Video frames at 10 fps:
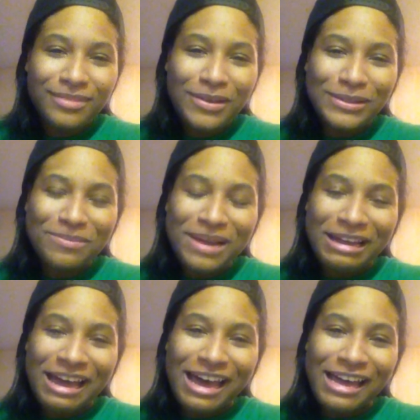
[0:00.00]
Those are my
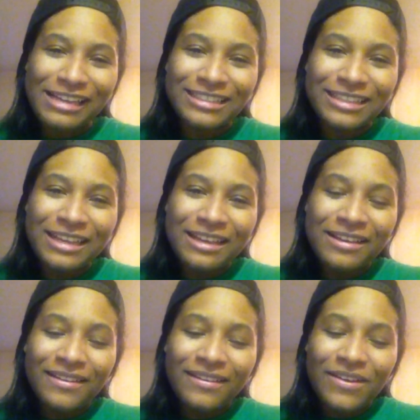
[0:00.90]
guys.
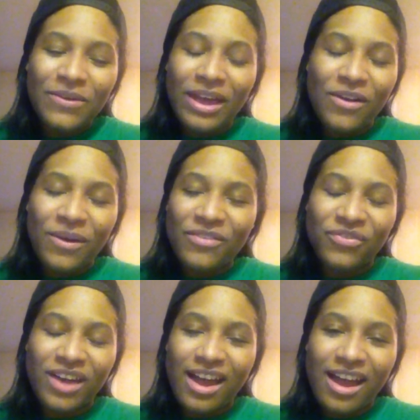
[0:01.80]
Okay, all right,
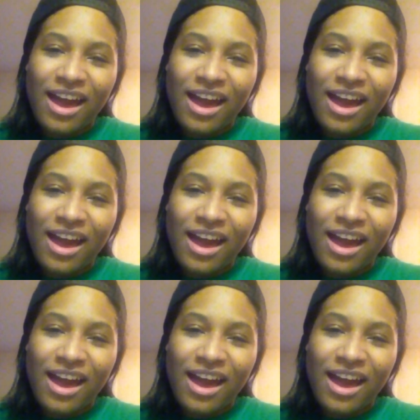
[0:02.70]
fine.